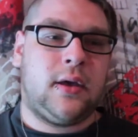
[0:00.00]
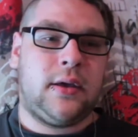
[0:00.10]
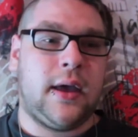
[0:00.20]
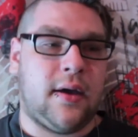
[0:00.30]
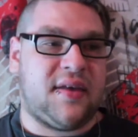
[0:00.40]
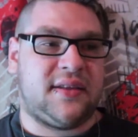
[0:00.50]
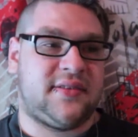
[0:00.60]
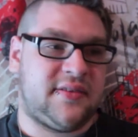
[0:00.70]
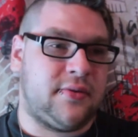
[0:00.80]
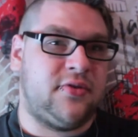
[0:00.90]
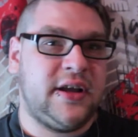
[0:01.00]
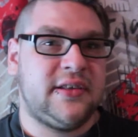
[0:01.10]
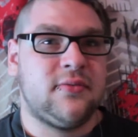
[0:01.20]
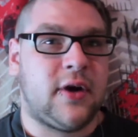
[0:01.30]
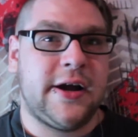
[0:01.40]
Yeah, that's the
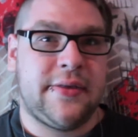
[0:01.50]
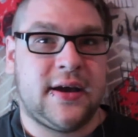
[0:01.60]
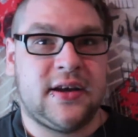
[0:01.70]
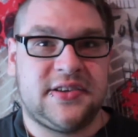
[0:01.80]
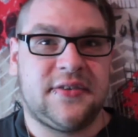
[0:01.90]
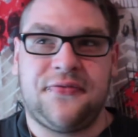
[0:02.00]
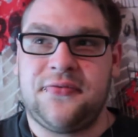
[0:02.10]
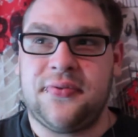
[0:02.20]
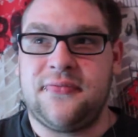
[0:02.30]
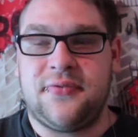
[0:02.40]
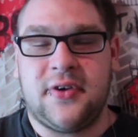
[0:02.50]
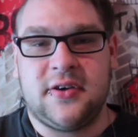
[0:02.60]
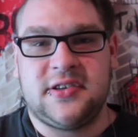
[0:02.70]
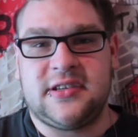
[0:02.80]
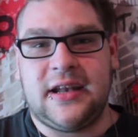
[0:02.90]
reason why there's a
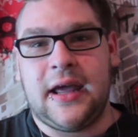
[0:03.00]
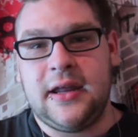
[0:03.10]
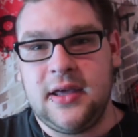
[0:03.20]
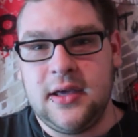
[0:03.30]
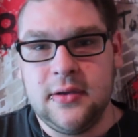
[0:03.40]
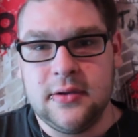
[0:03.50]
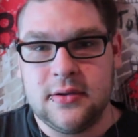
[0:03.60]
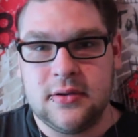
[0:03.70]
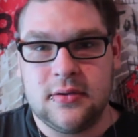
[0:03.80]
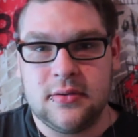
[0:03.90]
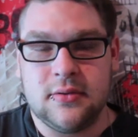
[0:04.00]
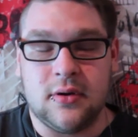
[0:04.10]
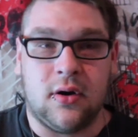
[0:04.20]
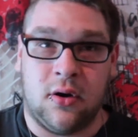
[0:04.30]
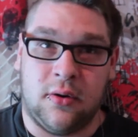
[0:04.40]
first lady,
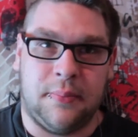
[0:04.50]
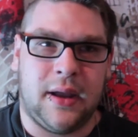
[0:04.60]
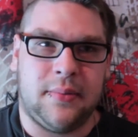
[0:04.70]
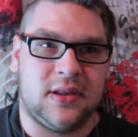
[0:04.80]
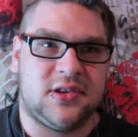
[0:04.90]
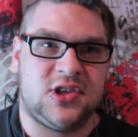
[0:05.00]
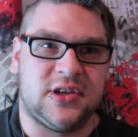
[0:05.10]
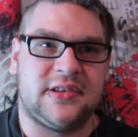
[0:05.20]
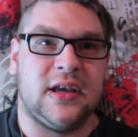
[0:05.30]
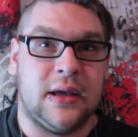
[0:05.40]
or maybe it's just